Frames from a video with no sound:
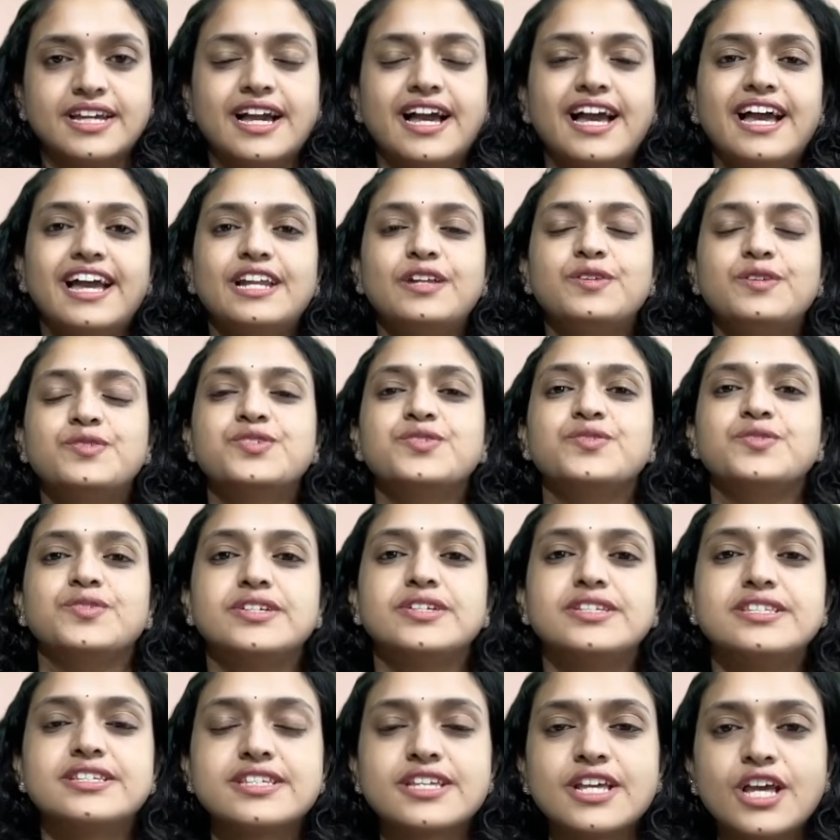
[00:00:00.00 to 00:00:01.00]
Hello
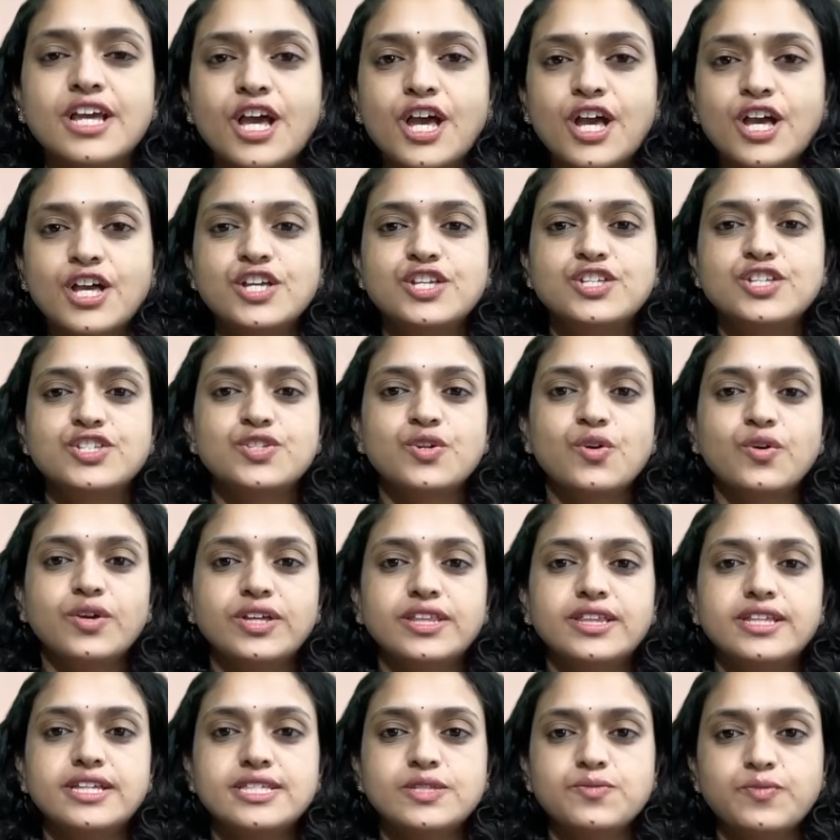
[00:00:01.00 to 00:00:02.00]
students. So in
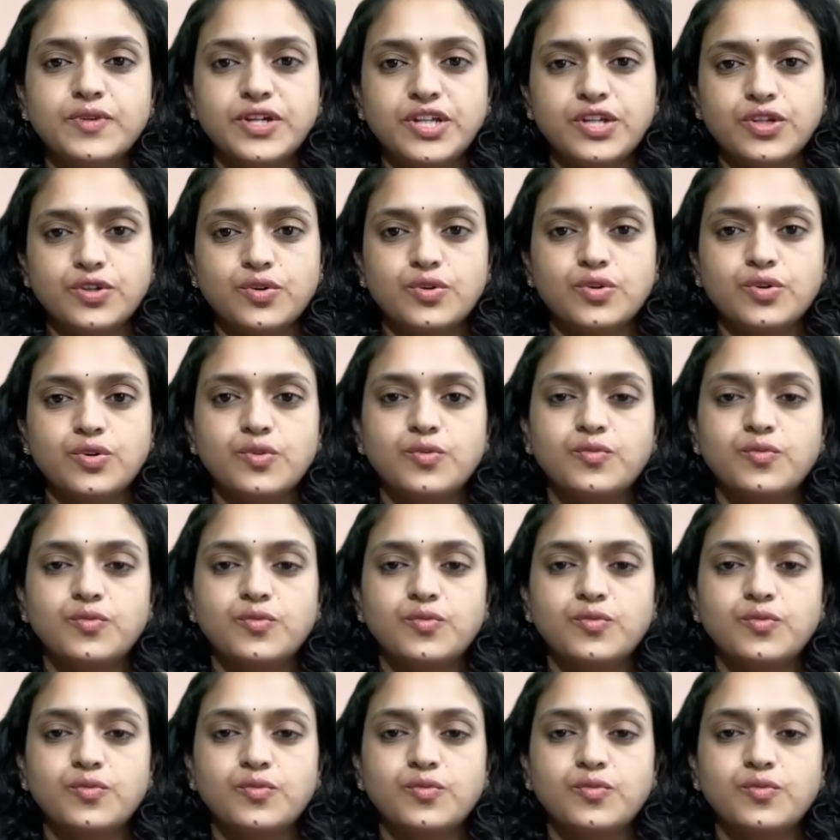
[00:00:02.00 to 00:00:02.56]
this video,